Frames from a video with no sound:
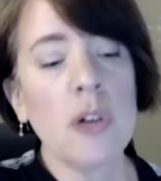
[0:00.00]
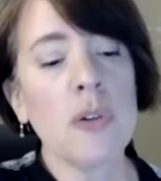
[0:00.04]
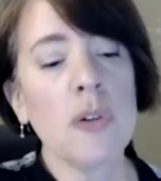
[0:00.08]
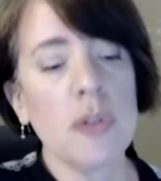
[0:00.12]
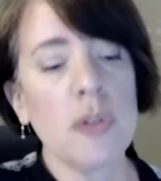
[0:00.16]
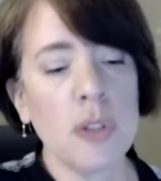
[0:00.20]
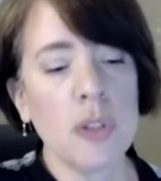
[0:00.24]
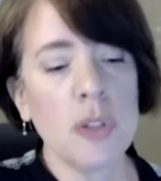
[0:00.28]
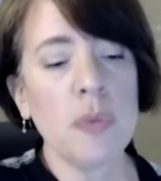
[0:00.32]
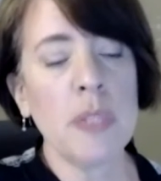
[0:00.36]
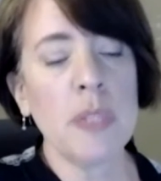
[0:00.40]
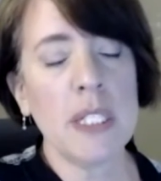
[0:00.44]

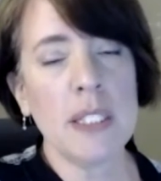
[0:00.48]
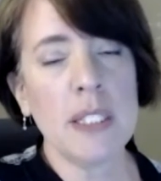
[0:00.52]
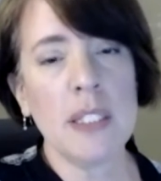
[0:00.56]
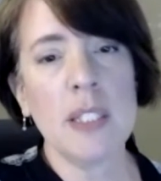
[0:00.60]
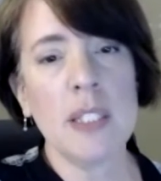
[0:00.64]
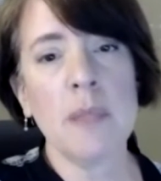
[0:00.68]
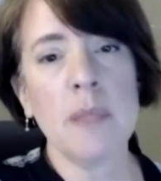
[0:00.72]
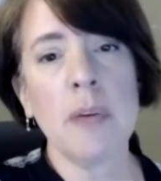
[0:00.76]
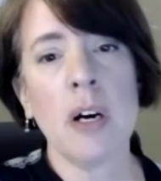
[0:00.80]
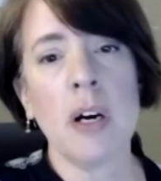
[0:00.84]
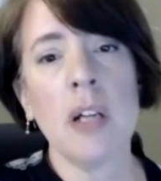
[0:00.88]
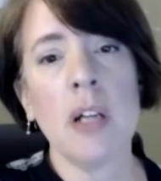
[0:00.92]
so we see
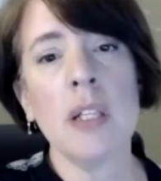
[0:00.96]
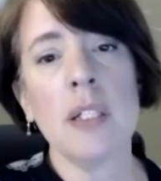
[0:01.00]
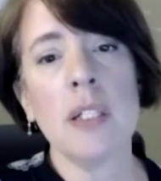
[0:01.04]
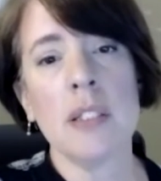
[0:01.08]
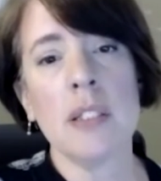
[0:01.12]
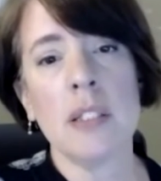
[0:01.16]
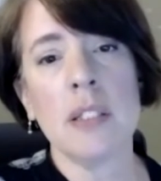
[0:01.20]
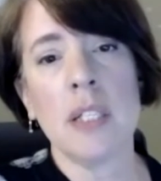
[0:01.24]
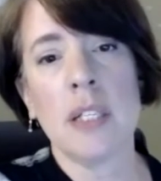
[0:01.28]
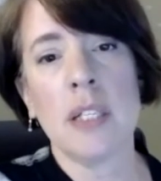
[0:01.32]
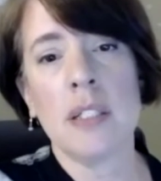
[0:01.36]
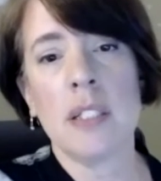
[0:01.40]
them all
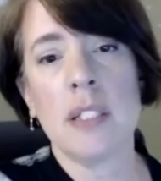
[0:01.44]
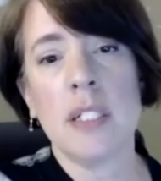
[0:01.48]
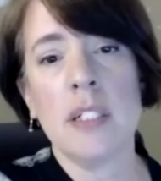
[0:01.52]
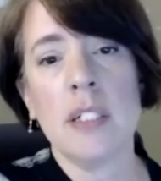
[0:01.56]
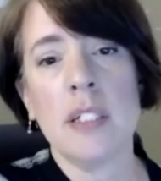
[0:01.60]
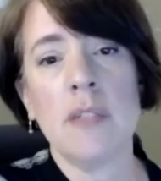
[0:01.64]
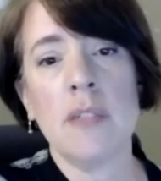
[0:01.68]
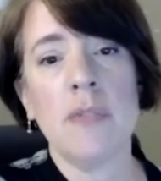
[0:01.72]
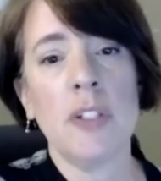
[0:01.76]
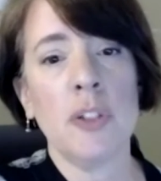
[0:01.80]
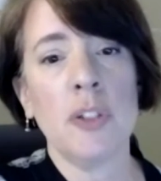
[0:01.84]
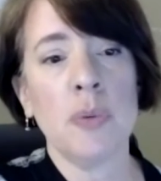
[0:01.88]
as
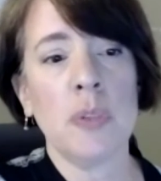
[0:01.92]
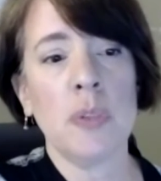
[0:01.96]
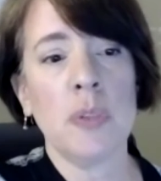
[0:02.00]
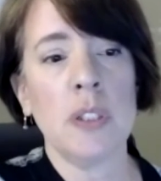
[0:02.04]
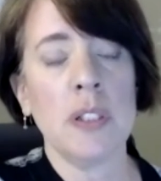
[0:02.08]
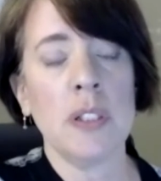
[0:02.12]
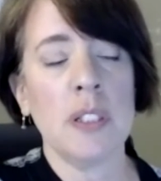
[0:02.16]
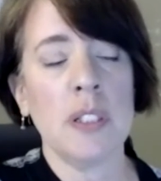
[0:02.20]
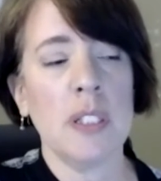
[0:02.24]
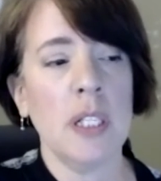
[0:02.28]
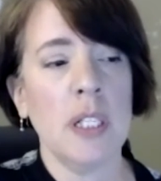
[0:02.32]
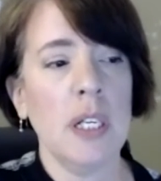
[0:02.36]

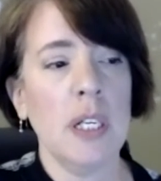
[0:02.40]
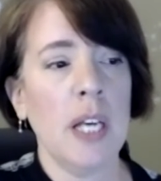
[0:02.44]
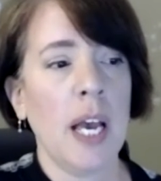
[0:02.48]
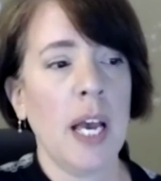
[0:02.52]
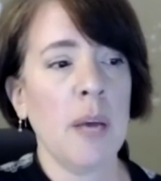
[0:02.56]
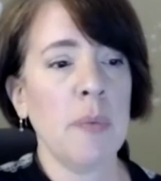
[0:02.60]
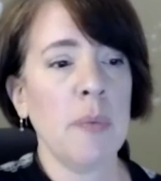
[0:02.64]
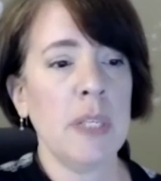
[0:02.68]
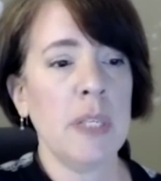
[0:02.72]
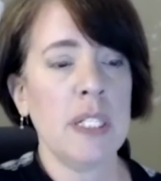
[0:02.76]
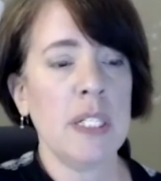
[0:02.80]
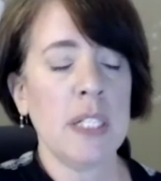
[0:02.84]
individuals,
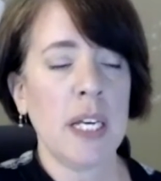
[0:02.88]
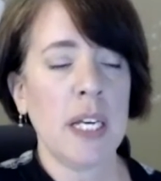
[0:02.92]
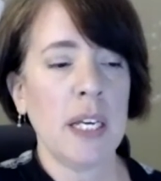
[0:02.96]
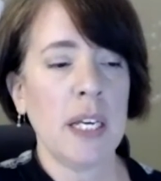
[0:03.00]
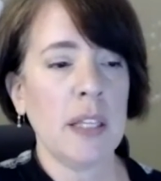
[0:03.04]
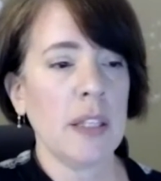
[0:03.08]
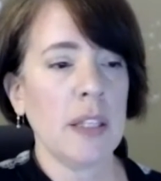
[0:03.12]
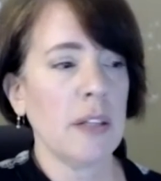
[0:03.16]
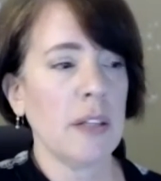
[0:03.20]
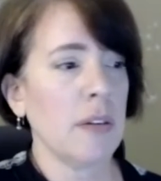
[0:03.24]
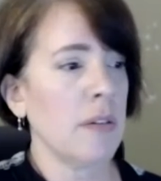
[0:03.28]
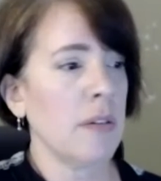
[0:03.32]
and we
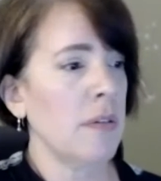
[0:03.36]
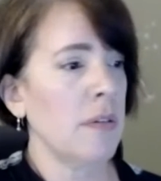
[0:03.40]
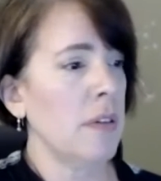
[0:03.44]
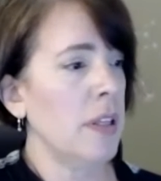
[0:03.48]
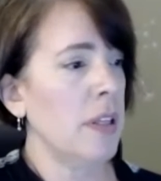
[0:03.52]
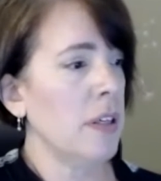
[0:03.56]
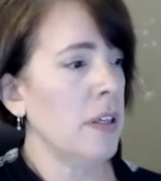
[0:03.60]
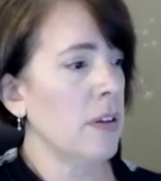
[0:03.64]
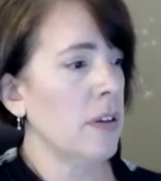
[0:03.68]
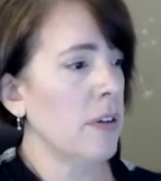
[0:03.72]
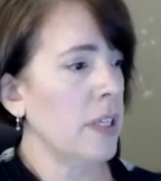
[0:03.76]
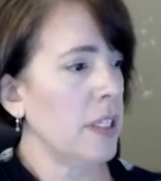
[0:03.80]
take their
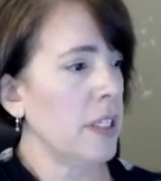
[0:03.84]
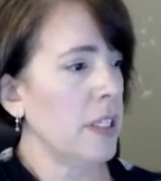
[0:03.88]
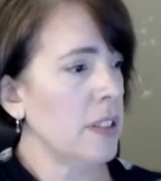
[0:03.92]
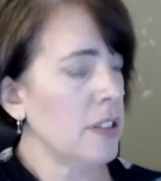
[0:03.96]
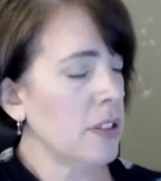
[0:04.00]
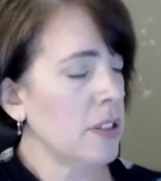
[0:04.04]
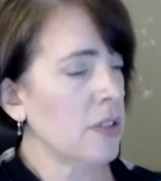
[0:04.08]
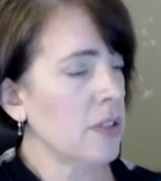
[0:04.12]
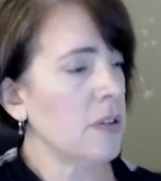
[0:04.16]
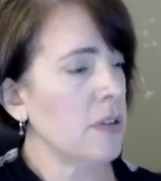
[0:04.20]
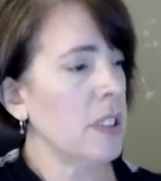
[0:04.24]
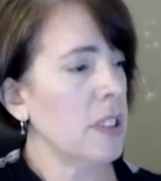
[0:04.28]

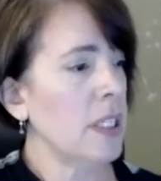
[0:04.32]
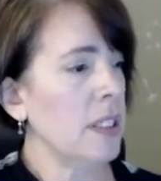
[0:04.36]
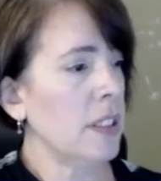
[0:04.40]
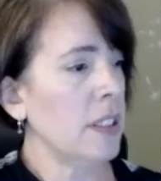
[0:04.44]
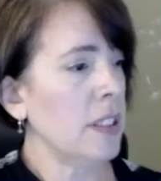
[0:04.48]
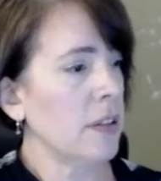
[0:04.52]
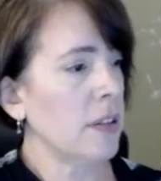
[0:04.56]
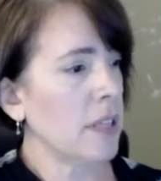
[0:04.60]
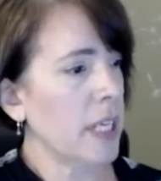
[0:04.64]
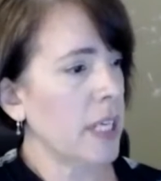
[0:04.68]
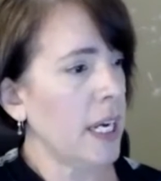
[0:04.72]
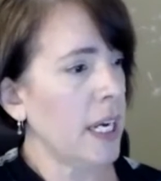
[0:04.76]
history and
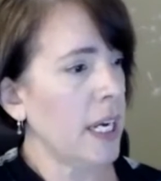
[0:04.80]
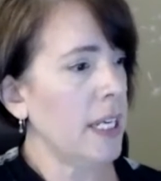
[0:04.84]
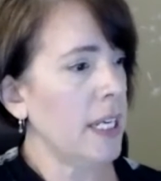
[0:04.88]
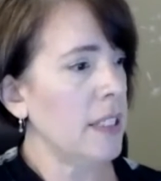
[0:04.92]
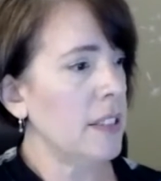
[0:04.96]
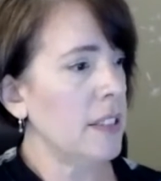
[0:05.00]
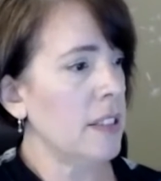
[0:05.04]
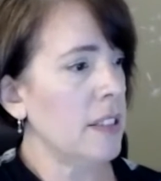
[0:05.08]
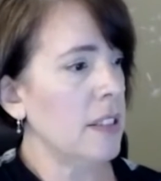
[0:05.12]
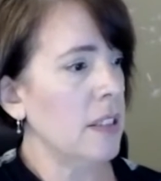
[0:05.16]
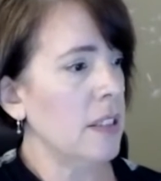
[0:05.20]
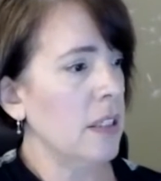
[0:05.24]

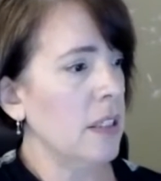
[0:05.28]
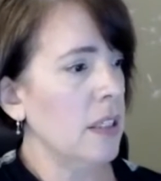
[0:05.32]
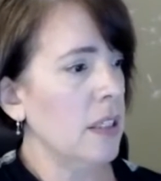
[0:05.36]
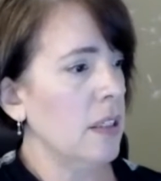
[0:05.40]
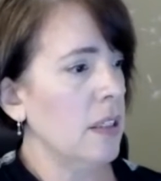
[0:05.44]
case,